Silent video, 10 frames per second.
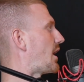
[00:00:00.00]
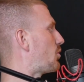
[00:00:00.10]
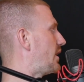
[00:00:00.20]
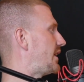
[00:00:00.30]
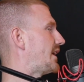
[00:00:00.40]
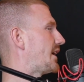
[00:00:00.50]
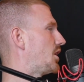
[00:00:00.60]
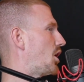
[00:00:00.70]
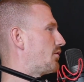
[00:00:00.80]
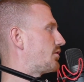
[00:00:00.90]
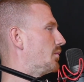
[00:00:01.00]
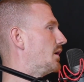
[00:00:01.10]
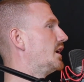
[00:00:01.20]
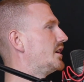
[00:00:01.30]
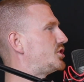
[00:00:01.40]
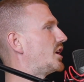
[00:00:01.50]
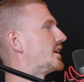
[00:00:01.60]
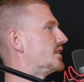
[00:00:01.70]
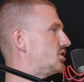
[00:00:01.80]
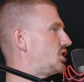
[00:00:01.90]
How quickly they can go from
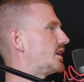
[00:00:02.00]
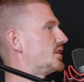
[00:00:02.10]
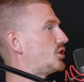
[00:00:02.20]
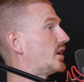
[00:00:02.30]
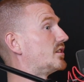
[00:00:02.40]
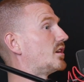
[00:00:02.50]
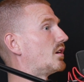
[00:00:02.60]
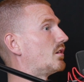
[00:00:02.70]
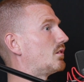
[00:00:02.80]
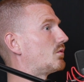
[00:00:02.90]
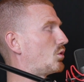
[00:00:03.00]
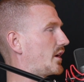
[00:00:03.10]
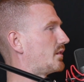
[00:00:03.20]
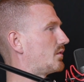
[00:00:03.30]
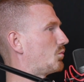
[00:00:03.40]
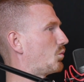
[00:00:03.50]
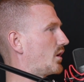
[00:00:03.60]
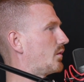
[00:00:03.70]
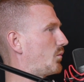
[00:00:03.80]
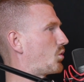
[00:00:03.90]
chilling to right,
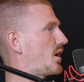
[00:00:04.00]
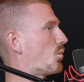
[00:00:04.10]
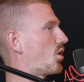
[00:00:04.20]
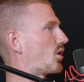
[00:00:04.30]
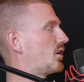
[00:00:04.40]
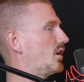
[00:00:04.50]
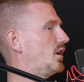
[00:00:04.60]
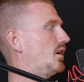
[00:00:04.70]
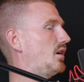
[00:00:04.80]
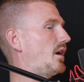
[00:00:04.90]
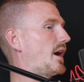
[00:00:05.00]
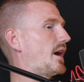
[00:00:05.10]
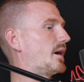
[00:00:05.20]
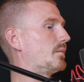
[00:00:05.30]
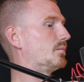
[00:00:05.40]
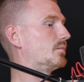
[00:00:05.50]
we're at work. Yeah.